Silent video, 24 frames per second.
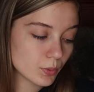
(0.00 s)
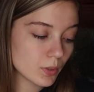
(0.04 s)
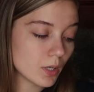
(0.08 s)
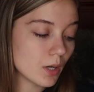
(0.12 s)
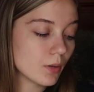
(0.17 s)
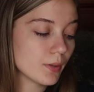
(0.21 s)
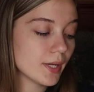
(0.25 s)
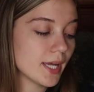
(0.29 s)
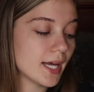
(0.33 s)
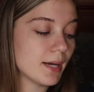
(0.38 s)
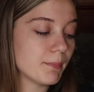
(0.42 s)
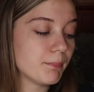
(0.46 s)

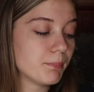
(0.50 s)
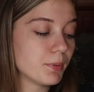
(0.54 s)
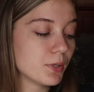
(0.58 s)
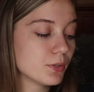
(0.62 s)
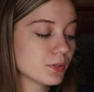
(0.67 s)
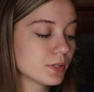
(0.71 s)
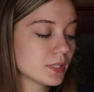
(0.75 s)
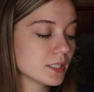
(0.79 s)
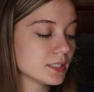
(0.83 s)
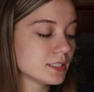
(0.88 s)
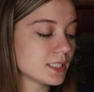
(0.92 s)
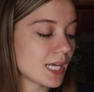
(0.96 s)
Oh yeah,
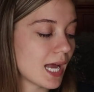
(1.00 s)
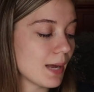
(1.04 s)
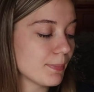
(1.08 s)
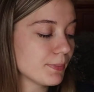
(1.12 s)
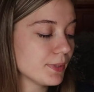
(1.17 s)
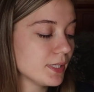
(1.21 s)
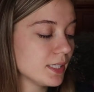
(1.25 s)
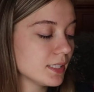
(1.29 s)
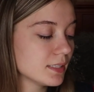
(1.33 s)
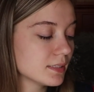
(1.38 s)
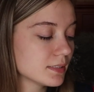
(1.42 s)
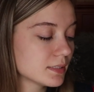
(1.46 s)
both
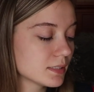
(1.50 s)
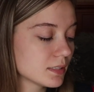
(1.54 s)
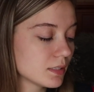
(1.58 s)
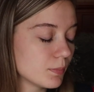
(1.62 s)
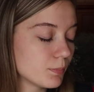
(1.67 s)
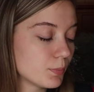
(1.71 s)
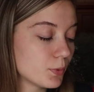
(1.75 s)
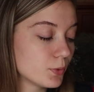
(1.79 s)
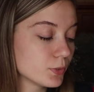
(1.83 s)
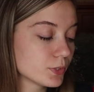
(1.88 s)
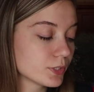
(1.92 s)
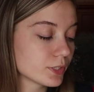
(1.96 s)
Japanese
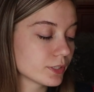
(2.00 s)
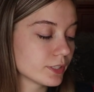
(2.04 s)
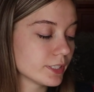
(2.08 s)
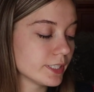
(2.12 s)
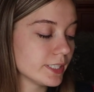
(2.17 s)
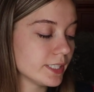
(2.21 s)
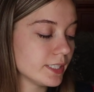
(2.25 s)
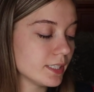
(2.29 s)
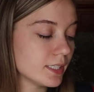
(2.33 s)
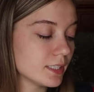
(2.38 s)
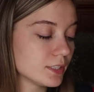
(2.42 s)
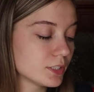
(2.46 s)

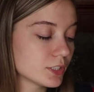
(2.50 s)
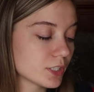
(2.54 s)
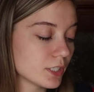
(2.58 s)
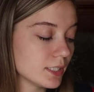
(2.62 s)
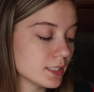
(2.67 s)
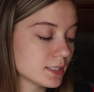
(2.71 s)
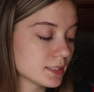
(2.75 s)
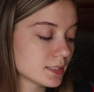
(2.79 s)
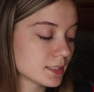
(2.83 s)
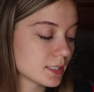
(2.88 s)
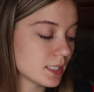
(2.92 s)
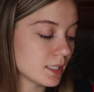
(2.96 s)
compulsory
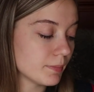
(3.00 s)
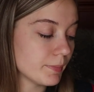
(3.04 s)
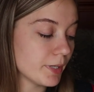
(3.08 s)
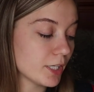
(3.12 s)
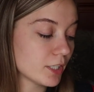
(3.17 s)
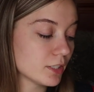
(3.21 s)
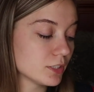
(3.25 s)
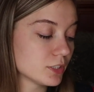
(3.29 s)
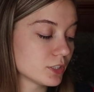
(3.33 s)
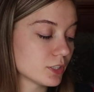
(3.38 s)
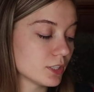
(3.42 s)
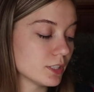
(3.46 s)
insurance and
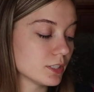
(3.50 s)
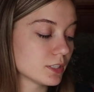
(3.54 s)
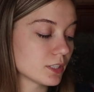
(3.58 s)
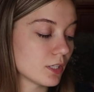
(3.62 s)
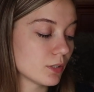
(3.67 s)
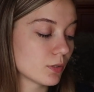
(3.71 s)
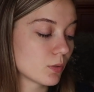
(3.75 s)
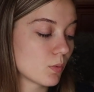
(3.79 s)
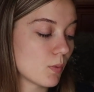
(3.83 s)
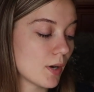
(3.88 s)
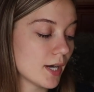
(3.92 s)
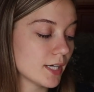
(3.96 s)
American insurance
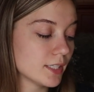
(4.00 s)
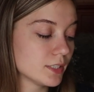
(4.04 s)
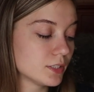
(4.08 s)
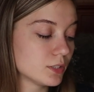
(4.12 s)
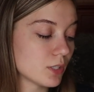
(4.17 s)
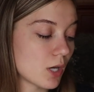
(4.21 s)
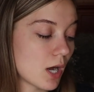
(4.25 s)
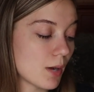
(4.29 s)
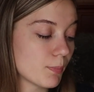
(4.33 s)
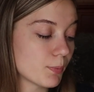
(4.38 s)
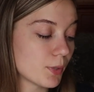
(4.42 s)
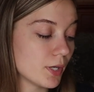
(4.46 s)
are required
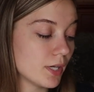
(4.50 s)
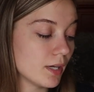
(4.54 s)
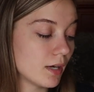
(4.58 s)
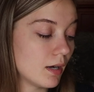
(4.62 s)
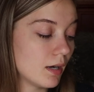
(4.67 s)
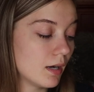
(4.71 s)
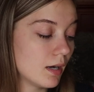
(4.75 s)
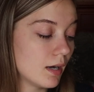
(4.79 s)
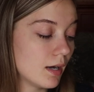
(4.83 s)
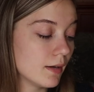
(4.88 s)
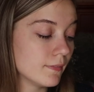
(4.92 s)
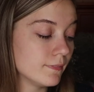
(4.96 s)
to operate
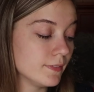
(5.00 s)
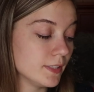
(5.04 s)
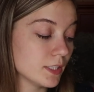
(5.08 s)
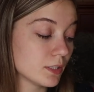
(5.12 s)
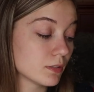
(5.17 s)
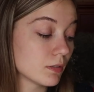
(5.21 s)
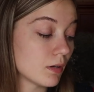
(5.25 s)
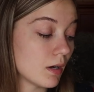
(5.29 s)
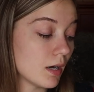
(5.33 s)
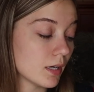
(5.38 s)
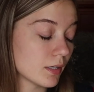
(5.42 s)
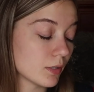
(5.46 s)
a
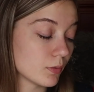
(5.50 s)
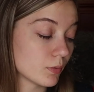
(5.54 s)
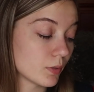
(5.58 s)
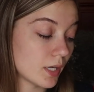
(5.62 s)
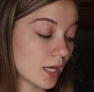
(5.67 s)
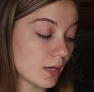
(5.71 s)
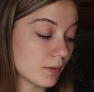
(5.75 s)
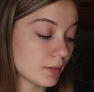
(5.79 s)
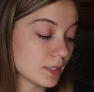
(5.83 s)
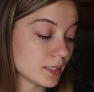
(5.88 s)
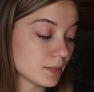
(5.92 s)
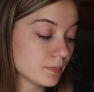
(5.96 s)
vehicle on
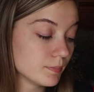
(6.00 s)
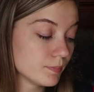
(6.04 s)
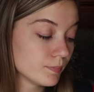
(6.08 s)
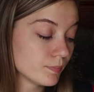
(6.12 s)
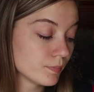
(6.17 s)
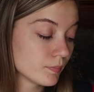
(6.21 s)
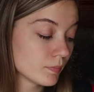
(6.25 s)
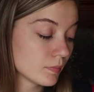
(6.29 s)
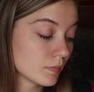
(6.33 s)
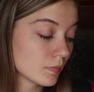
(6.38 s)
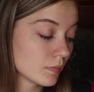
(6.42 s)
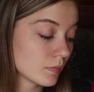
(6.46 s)
Okinawa.
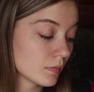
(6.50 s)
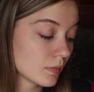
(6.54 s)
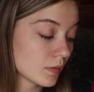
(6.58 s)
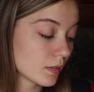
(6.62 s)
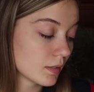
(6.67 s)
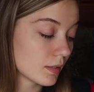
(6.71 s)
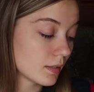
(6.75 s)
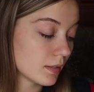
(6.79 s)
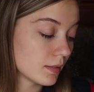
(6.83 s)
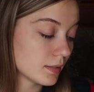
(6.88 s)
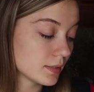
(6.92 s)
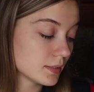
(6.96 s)

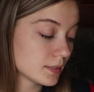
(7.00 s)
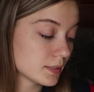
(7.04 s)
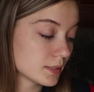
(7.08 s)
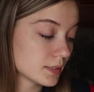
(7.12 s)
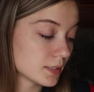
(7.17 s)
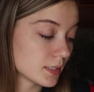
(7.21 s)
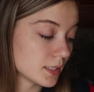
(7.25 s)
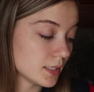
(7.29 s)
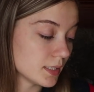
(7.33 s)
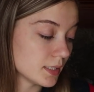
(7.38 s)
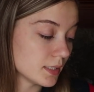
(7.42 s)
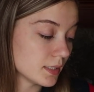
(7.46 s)
Let's
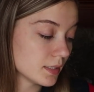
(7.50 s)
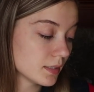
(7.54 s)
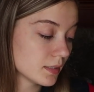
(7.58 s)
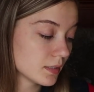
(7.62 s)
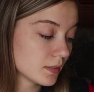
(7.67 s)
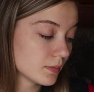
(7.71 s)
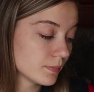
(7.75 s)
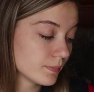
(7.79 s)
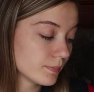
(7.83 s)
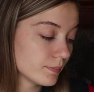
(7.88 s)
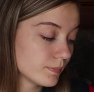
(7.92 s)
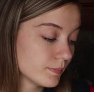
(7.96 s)
see.
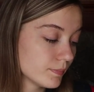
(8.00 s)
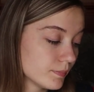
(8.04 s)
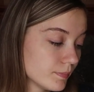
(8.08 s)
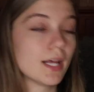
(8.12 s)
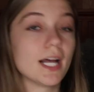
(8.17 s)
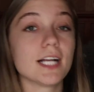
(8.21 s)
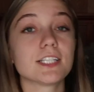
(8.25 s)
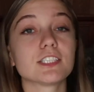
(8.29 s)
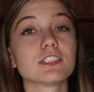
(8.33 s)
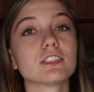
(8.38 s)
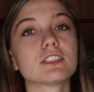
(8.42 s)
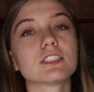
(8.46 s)
Okay,
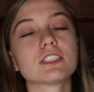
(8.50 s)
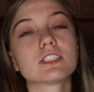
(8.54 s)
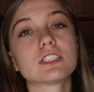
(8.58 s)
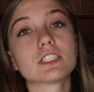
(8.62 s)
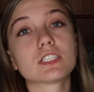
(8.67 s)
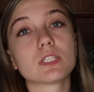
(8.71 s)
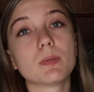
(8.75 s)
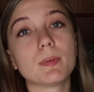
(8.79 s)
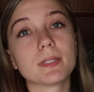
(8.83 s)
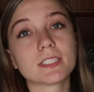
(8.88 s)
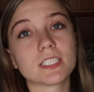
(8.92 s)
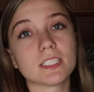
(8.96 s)
actually there's
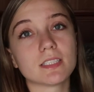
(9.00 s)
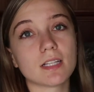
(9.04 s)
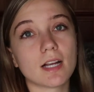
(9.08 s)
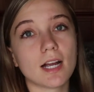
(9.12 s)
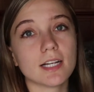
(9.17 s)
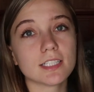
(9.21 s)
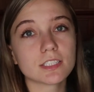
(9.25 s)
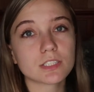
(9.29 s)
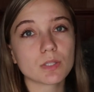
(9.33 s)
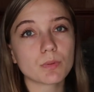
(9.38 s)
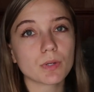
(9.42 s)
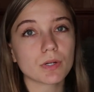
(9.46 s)
just so much in there.
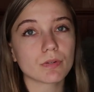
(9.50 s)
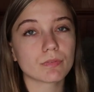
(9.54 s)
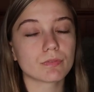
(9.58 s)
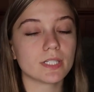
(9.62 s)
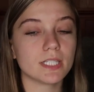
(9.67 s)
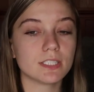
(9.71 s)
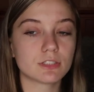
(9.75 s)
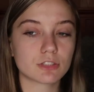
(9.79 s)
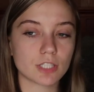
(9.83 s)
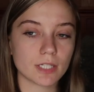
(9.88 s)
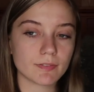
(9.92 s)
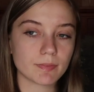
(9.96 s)
I just don't want to
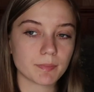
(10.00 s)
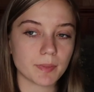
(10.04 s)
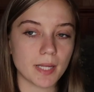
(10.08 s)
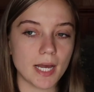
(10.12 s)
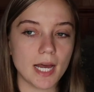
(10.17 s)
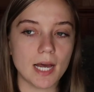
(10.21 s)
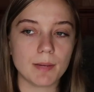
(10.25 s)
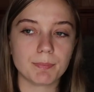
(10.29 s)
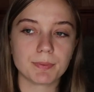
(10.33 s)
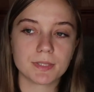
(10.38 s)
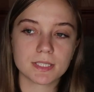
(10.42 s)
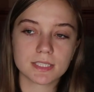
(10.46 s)
read straight from the
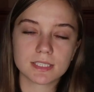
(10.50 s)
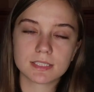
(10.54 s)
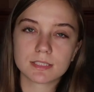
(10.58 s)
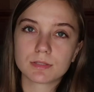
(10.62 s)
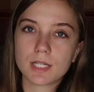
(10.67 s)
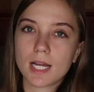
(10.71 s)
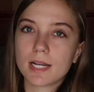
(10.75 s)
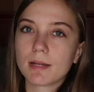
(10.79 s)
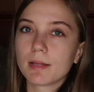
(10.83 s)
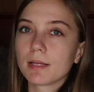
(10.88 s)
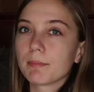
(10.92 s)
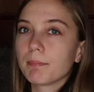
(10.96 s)
app because this
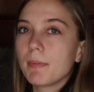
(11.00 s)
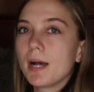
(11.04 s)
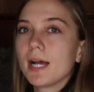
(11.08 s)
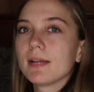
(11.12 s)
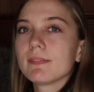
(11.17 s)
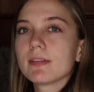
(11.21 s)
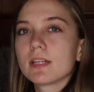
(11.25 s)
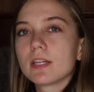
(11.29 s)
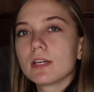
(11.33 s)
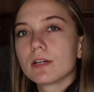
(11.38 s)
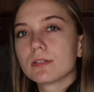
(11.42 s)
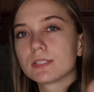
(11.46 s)
is kind of like my
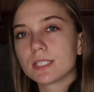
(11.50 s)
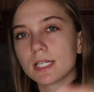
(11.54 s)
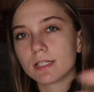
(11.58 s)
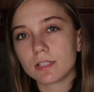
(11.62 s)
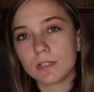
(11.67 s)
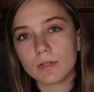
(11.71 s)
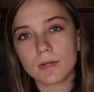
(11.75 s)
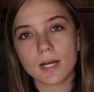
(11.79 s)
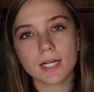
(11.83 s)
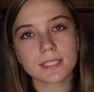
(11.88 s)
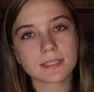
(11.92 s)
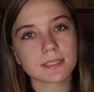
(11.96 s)
video telling
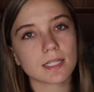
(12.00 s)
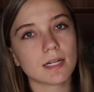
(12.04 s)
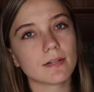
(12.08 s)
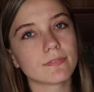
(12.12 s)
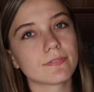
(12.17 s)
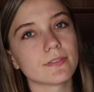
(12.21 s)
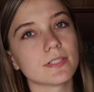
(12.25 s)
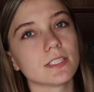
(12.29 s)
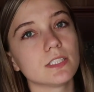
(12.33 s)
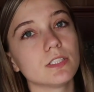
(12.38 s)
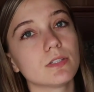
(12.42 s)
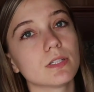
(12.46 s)
you guys
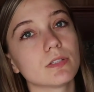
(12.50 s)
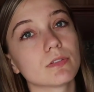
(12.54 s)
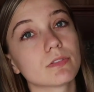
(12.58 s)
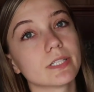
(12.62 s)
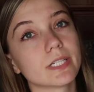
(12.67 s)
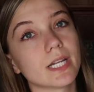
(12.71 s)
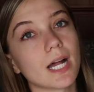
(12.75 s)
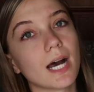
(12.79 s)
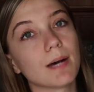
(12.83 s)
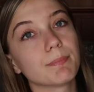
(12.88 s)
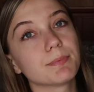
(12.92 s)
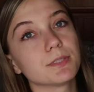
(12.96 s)
stuff, and you can
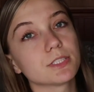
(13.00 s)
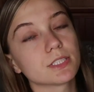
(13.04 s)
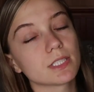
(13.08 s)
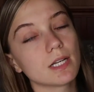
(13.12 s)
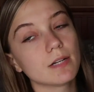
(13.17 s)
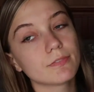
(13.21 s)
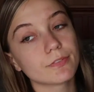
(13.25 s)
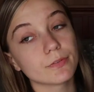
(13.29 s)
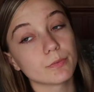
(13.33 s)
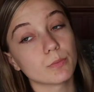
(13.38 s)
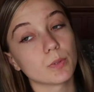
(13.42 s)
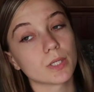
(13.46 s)
read an app
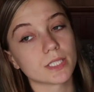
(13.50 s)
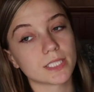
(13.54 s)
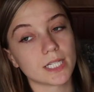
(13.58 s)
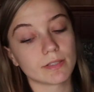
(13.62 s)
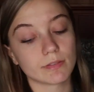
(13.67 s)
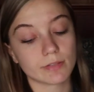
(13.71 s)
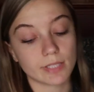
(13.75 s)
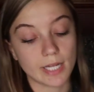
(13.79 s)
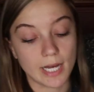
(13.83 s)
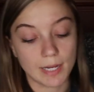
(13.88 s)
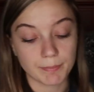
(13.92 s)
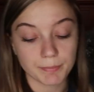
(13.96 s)
yourself if you want to
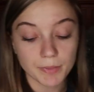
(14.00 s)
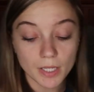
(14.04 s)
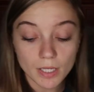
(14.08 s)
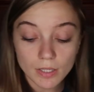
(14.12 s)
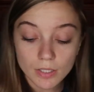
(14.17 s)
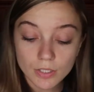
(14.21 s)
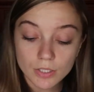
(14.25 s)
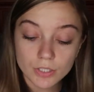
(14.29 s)
download the app.